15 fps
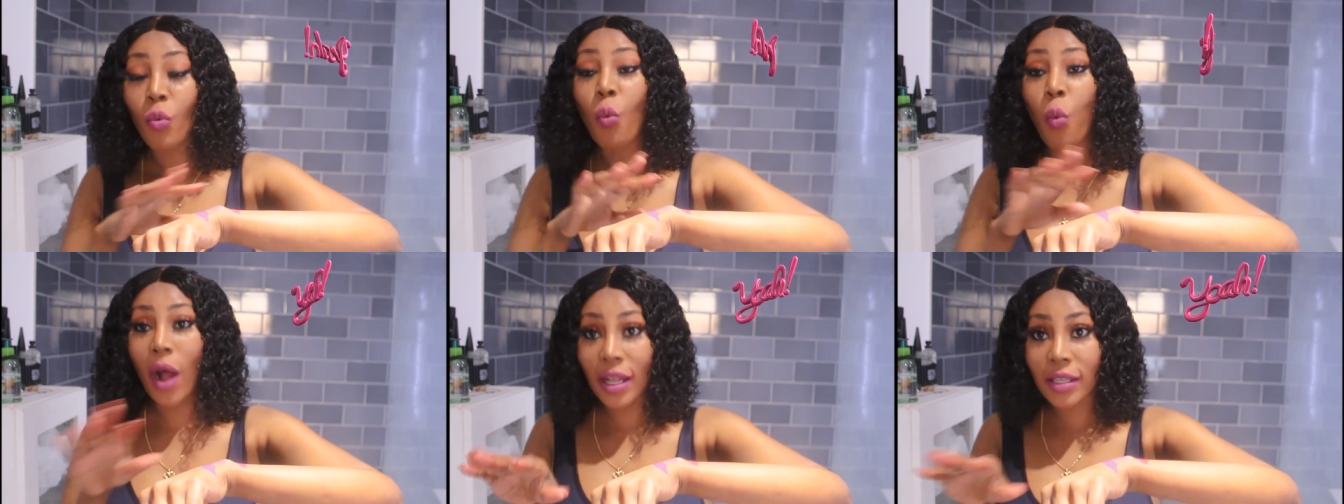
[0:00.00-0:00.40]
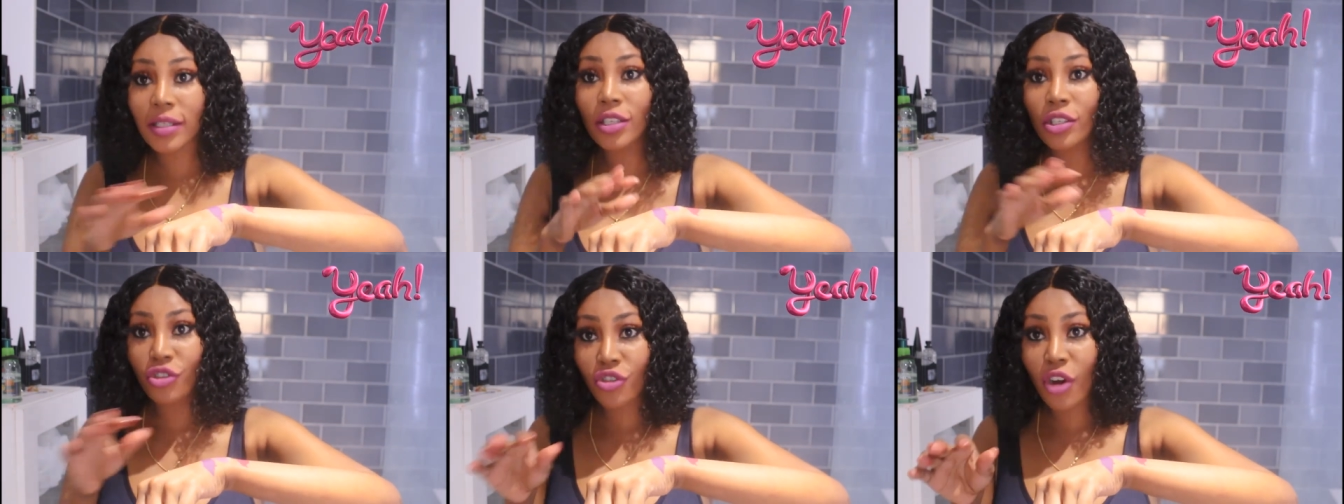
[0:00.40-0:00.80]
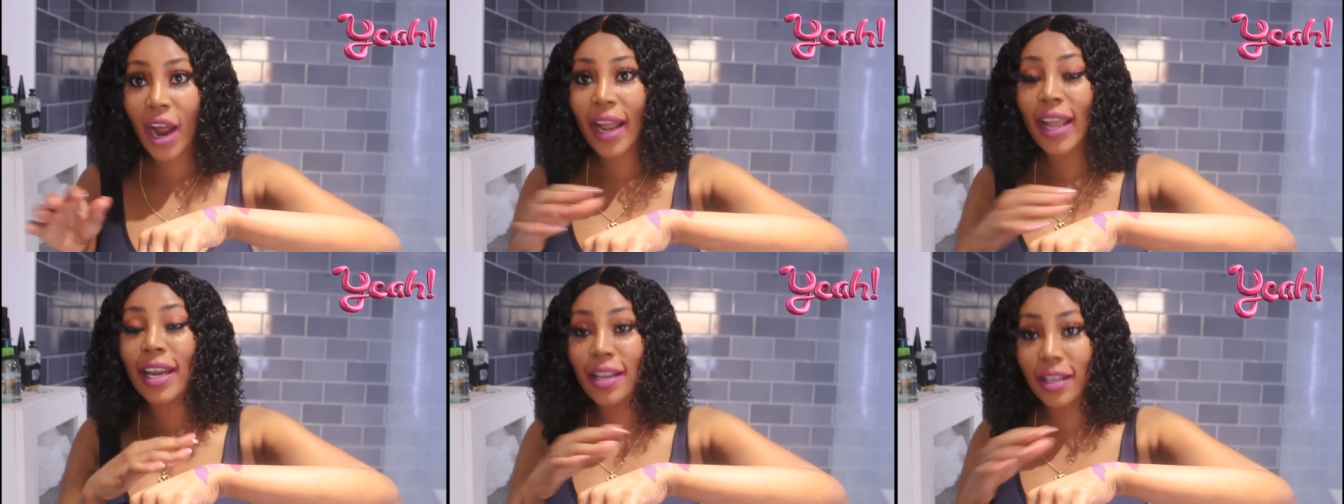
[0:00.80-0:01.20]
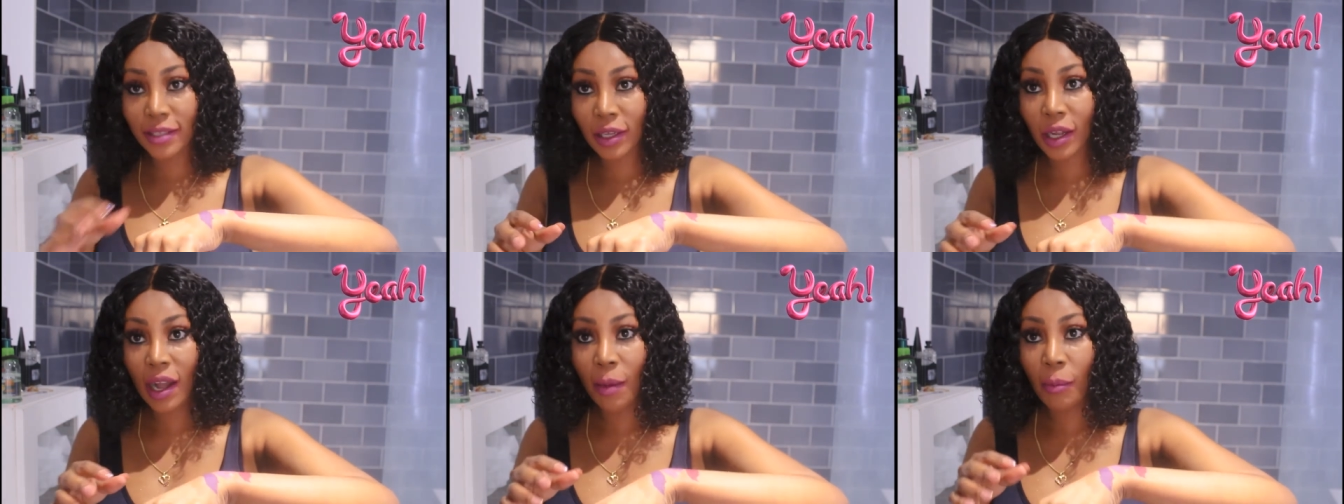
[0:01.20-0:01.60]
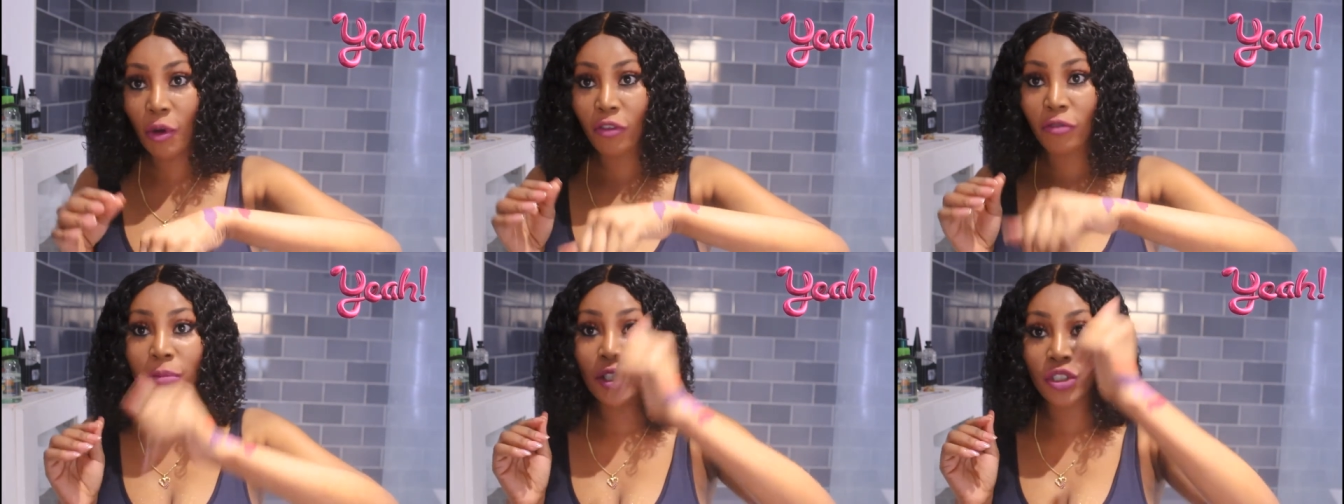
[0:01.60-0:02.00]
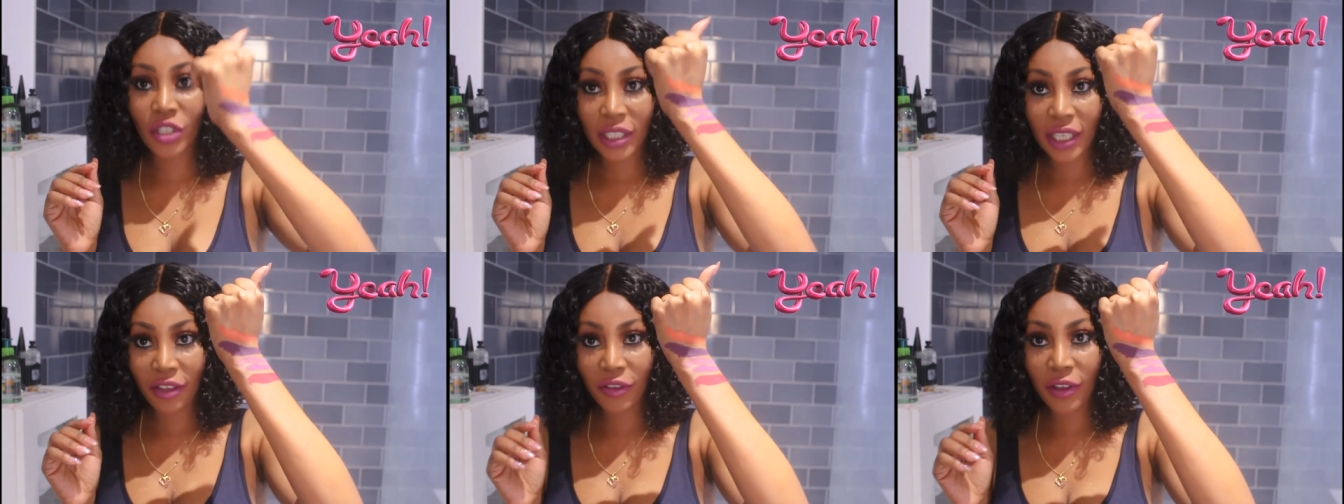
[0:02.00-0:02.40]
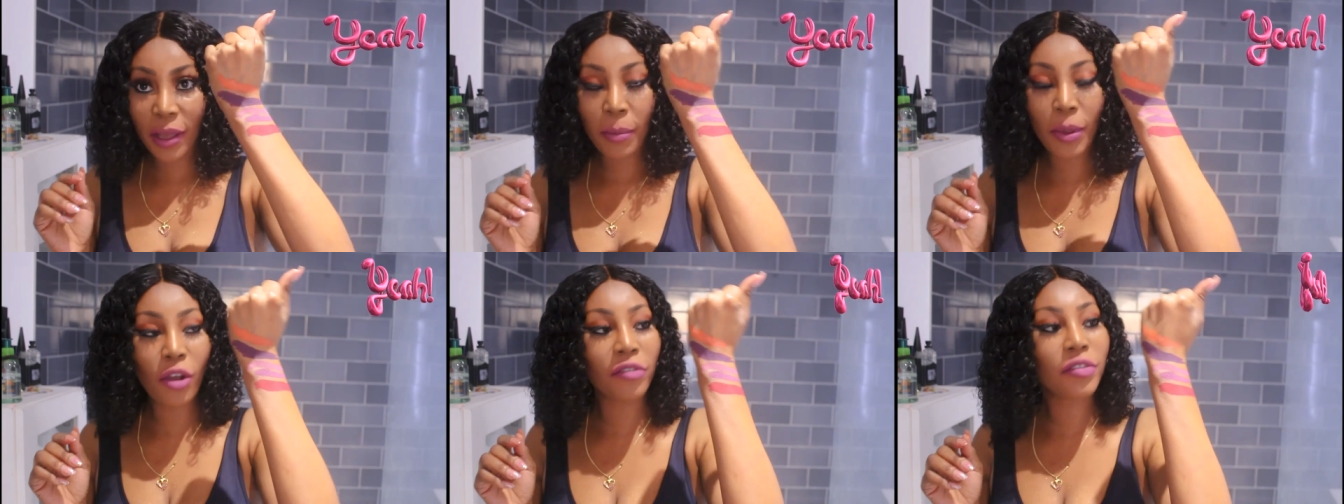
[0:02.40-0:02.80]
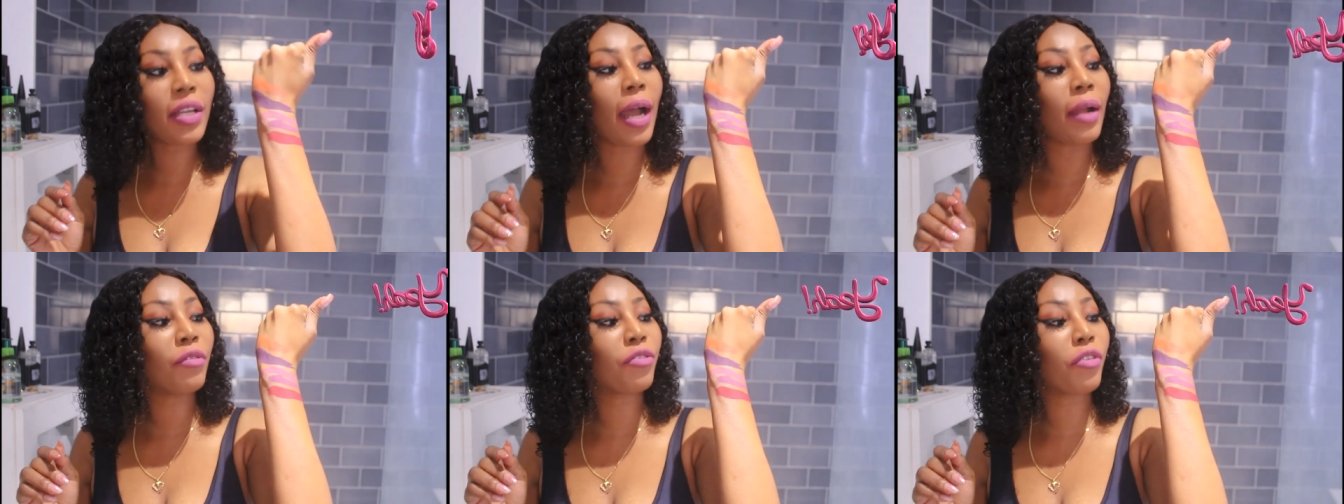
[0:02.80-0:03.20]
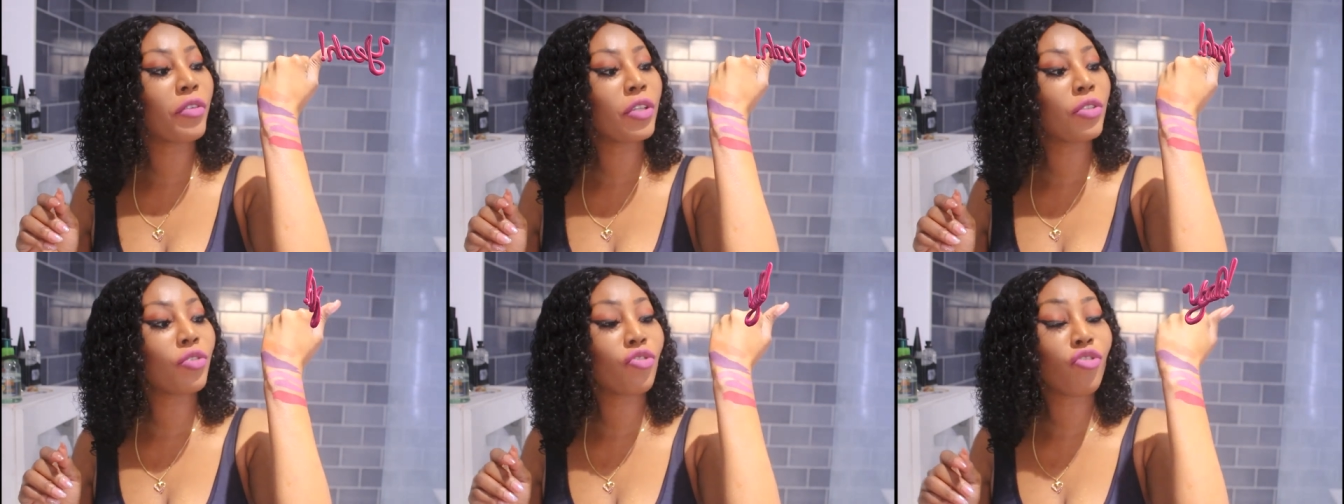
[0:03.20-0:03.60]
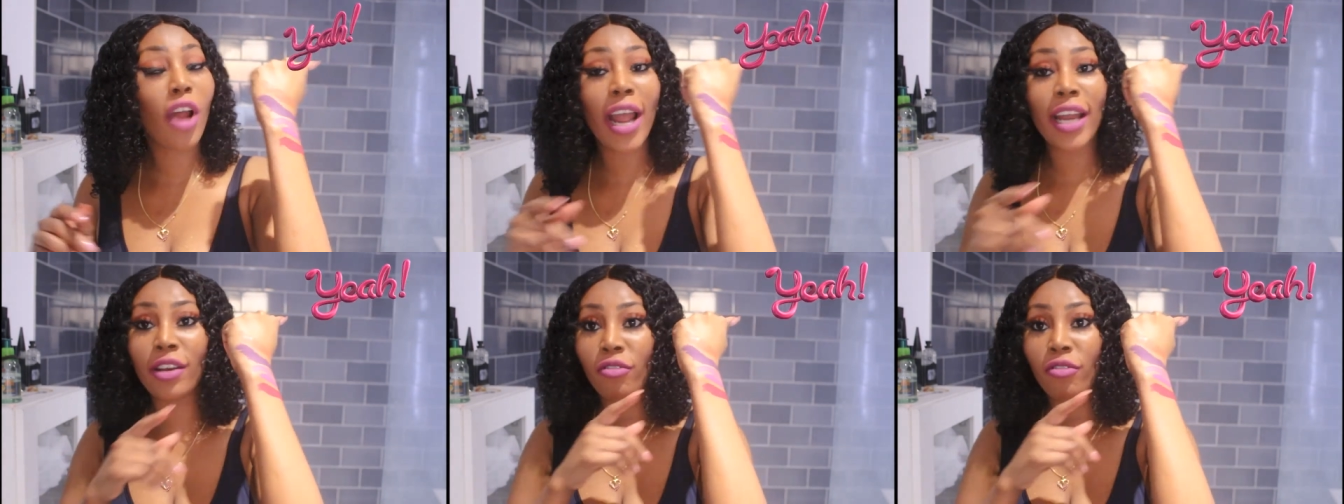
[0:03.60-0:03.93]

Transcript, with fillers: Once it's dry, it doesn't come off. But just give it a bit of time for it to dry.